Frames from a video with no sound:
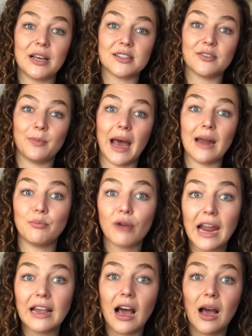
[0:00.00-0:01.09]
of bad
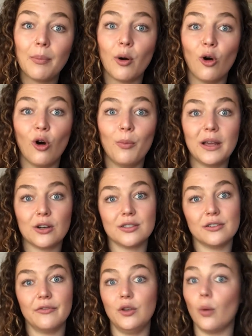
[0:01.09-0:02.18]
breakup or
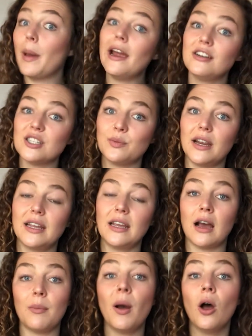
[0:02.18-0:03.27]
because of your parents breaking up